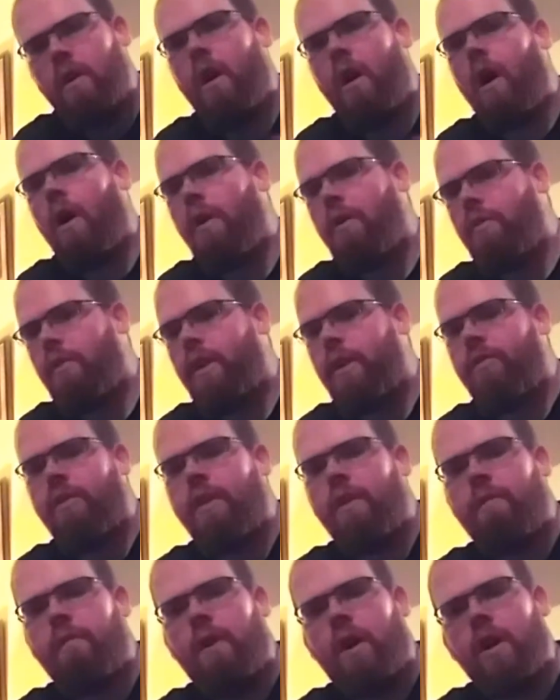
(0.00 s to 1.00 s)
All these are tasting
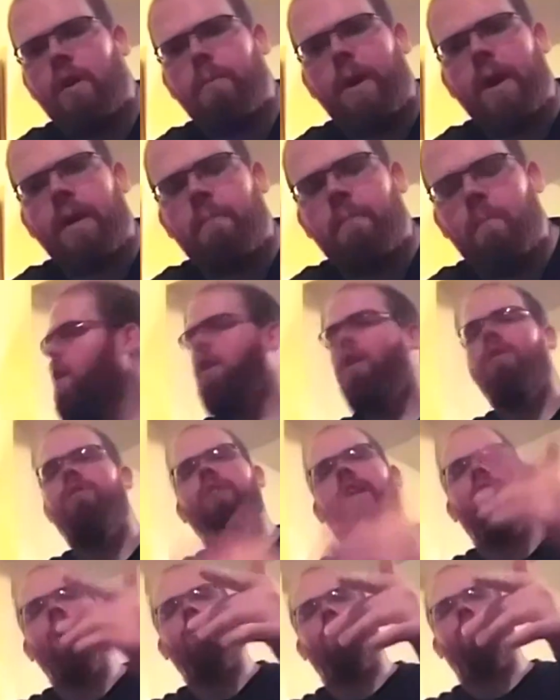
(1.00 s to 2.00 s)
like fall to me.
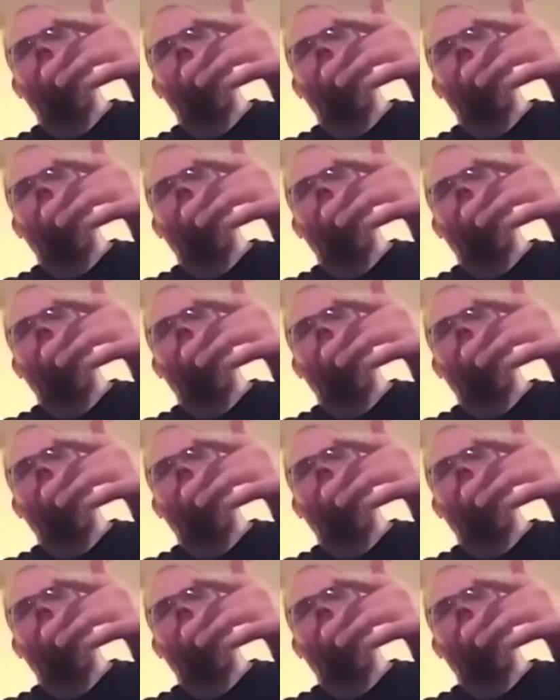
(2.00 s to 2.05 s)
So that does